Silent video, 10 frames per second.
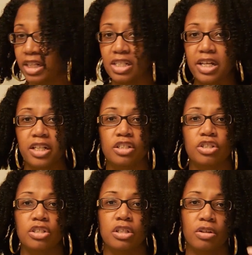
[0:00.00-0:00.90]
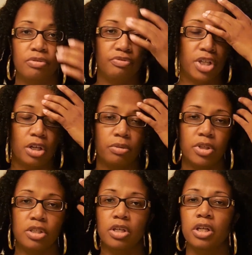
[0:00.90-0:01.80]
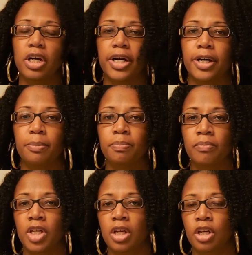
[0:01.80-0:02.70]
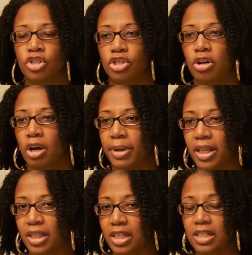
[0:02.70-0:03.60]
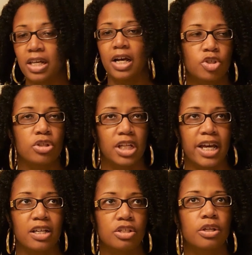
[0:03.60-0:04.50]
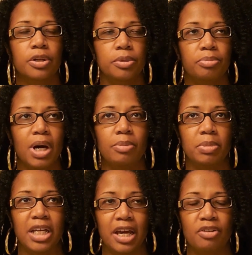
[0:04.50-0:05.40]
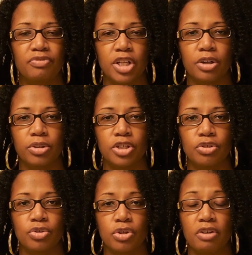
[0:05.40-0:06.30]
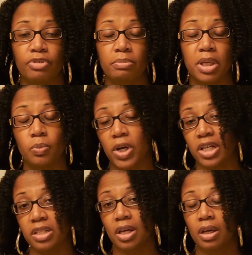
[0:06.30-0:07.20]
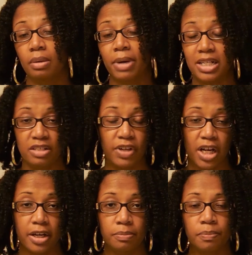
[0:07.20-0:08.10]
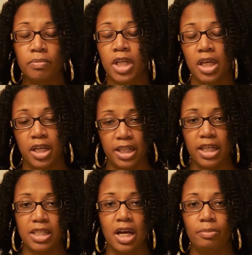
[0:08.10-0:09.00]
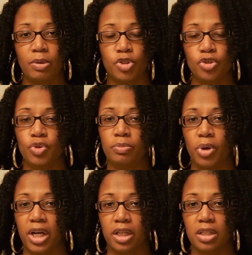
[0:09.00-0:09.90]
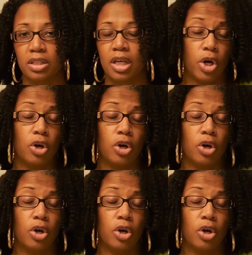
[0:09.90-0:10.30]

I decided to just get on video and um, just talk about this. So the last probably hair video that you saw from me was my Diva Cut and at that time I was using products.